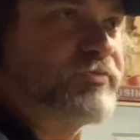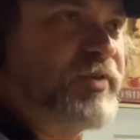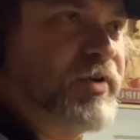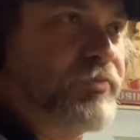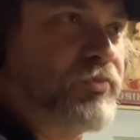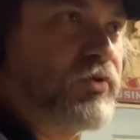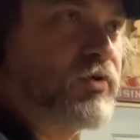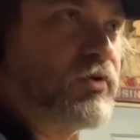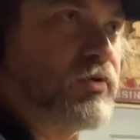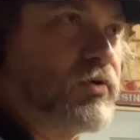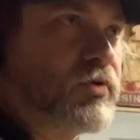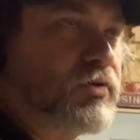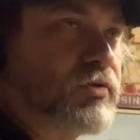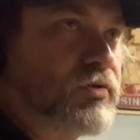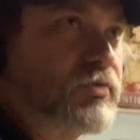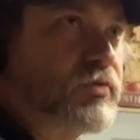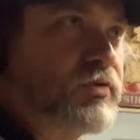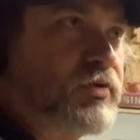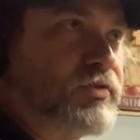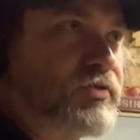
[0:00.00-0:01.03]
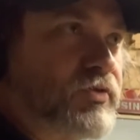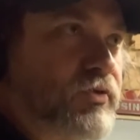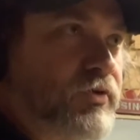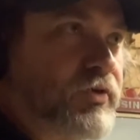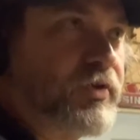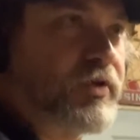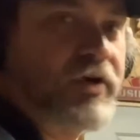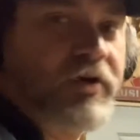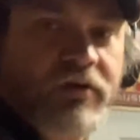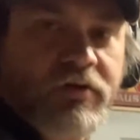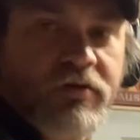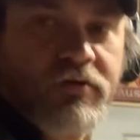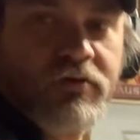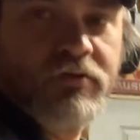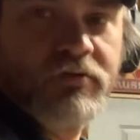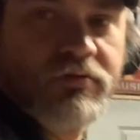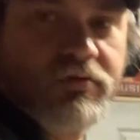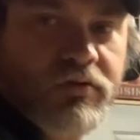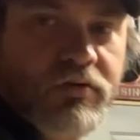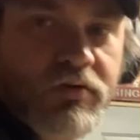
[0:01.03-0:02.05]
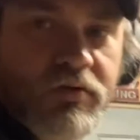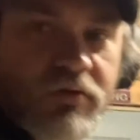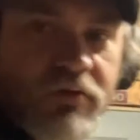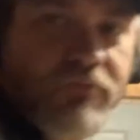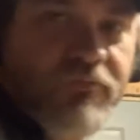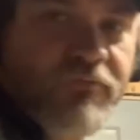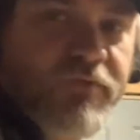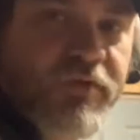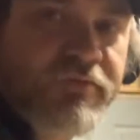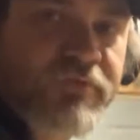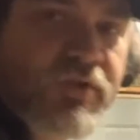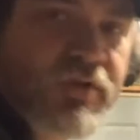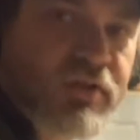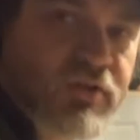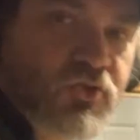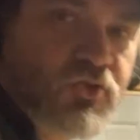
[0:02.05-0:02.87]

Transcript: people, it's only like 15,